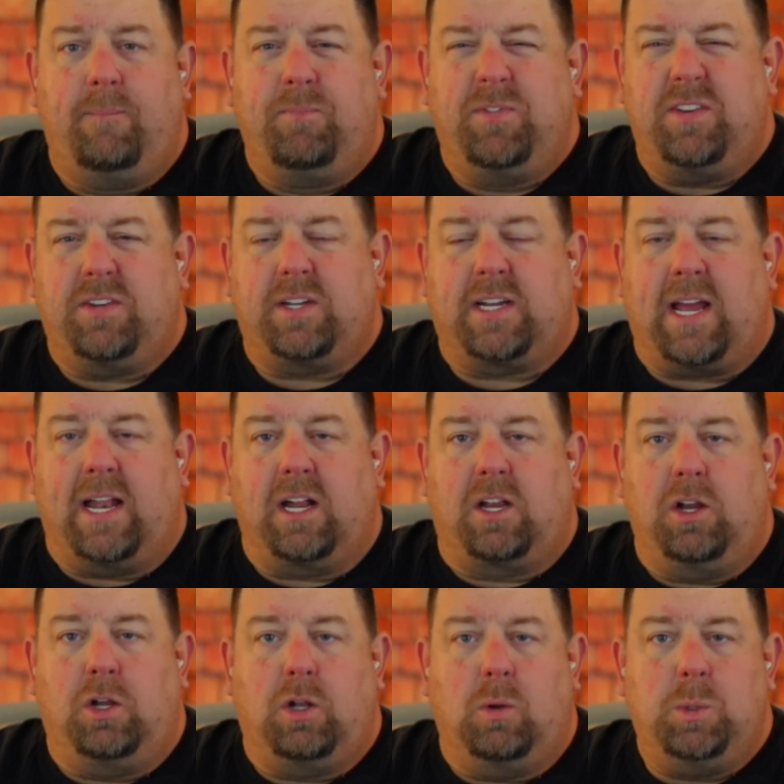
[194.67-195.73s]
just a kind of
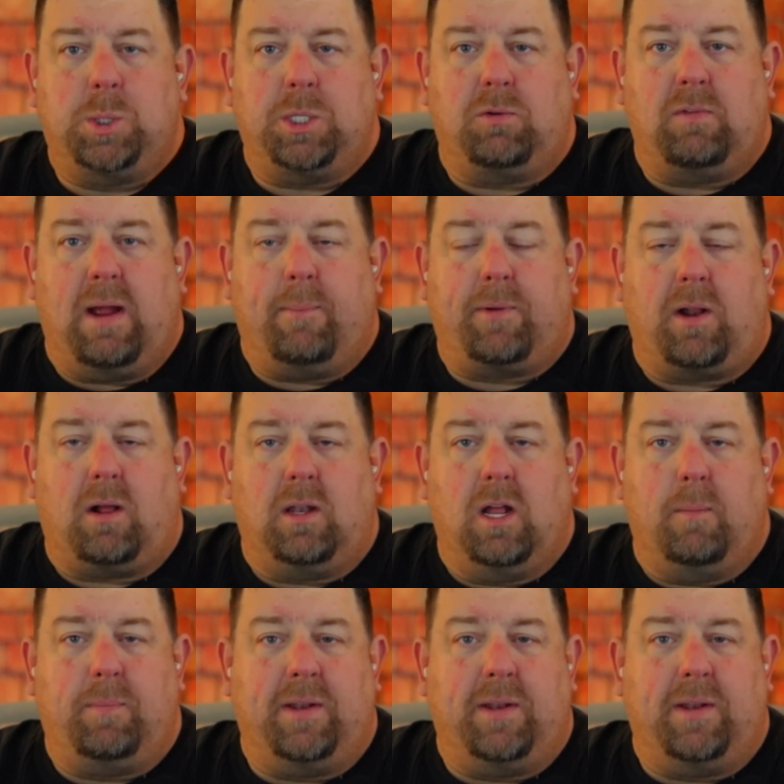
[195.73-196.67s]
conclusion to wrap it all up.